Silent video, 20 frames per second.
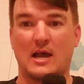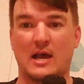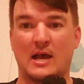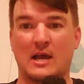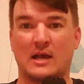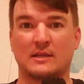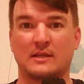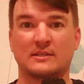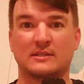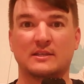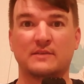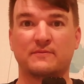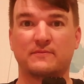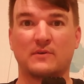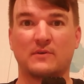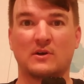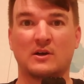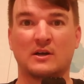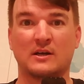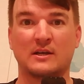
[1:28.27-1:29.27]
And
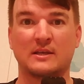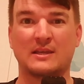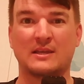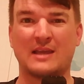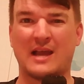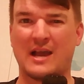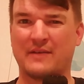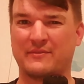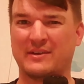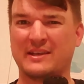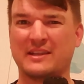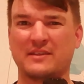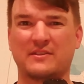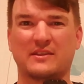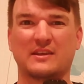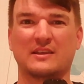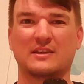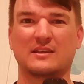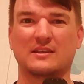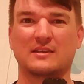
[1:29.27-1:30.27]
if I have
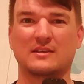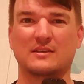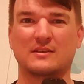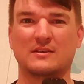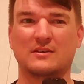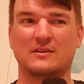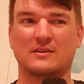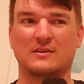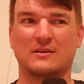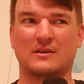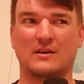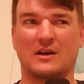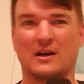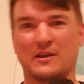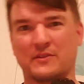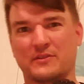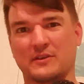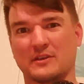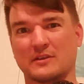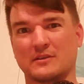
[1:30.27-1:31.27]
anything
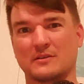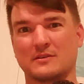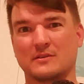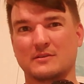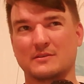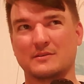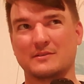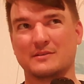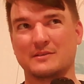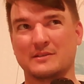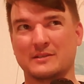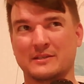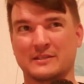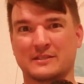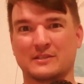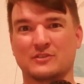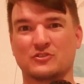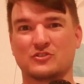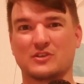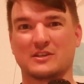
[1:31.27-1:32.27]
I think
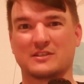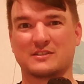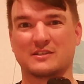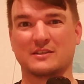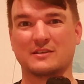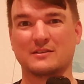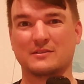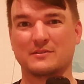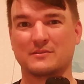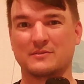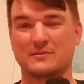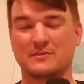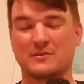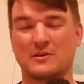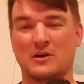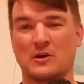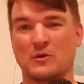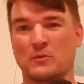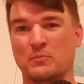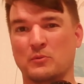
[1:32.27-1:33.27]
is interesting,
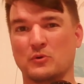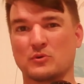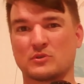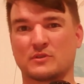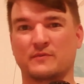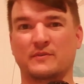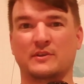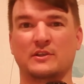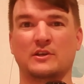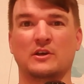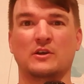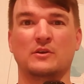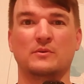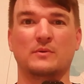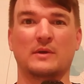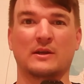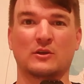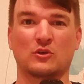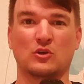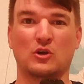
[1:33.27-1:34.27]
I'll pause the video
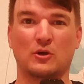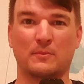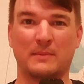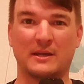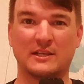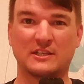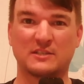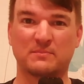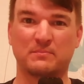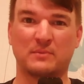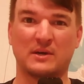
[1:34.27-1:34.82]
and comment.